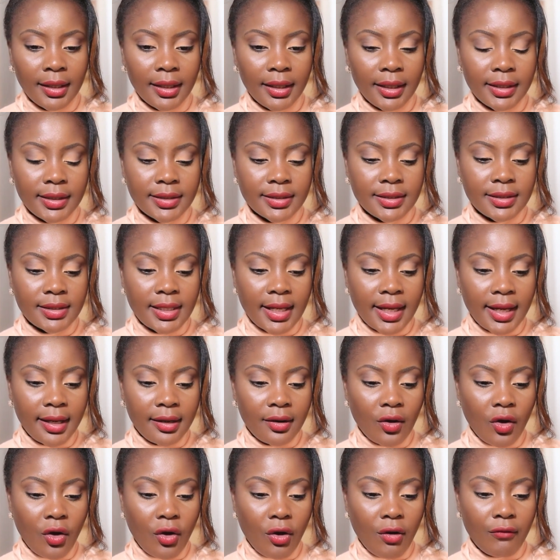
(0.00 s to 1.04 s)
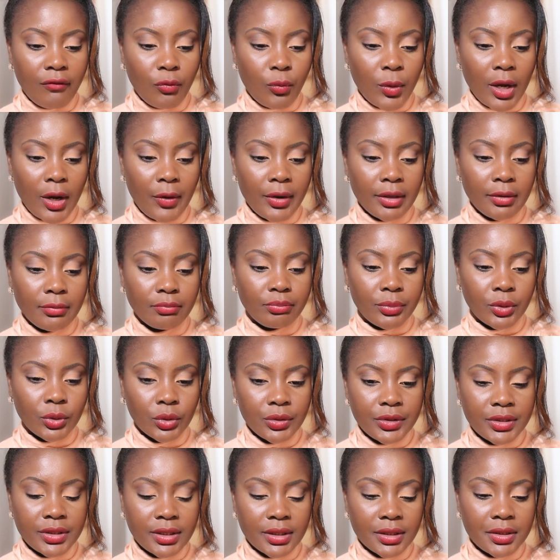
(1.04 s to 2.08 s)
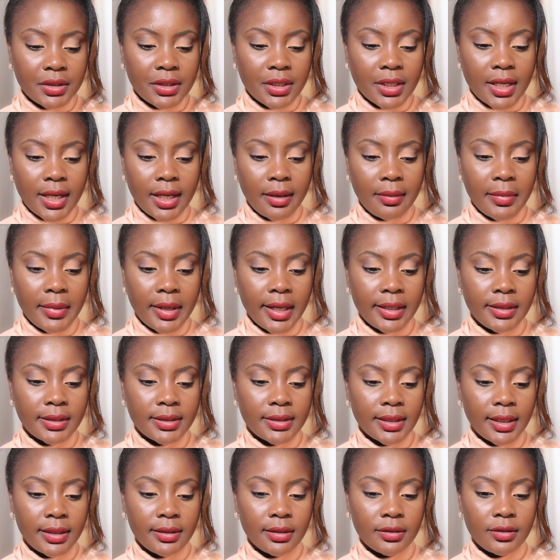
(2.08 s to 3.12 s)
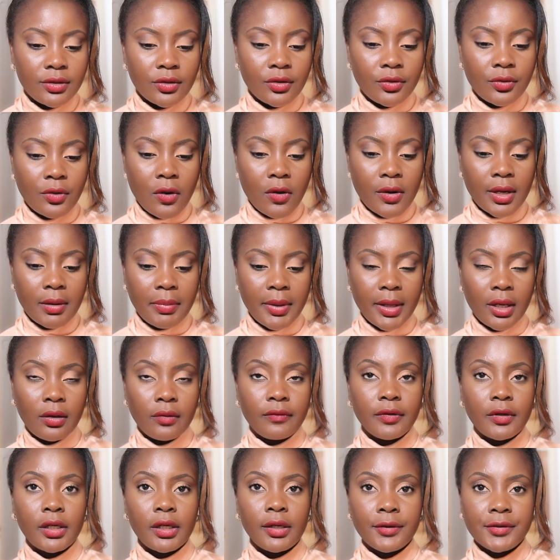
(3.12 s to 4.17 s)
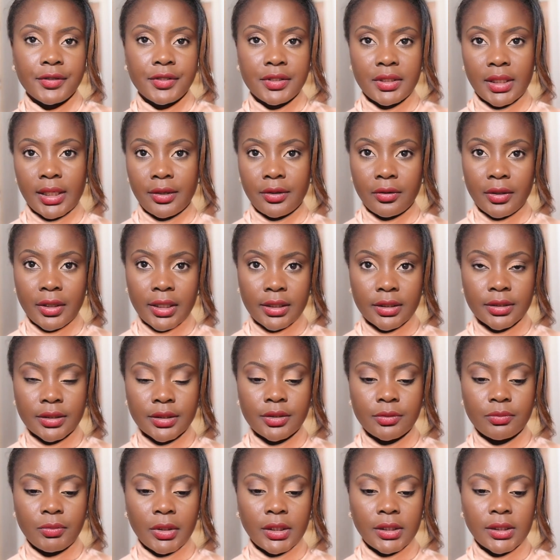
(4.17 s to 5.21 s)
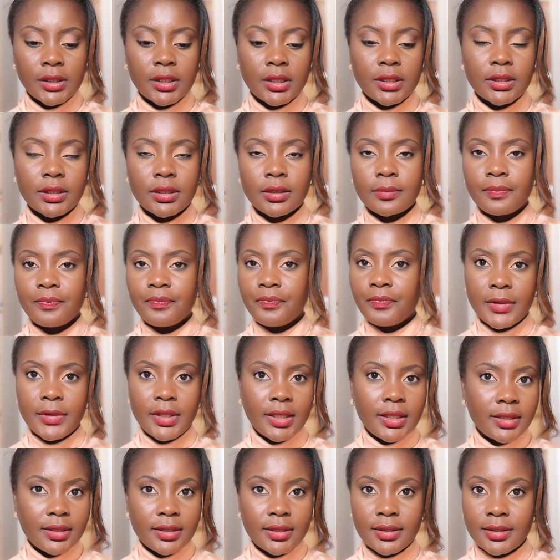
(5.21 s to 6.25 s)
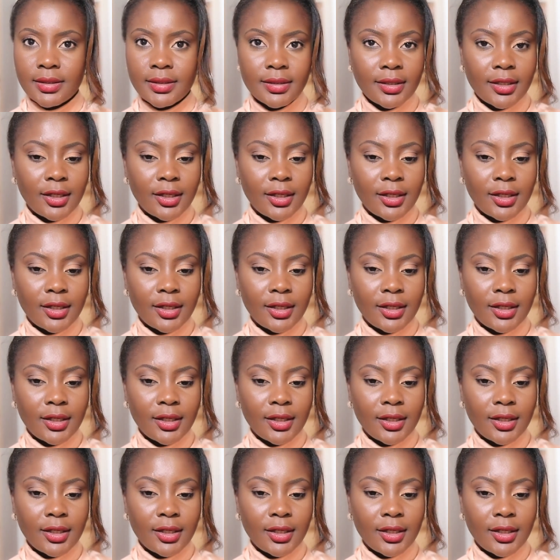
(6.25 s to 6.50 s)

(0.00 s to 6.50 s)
instead of wearing boots this time, I decided to throw on a pair of closed little heels because these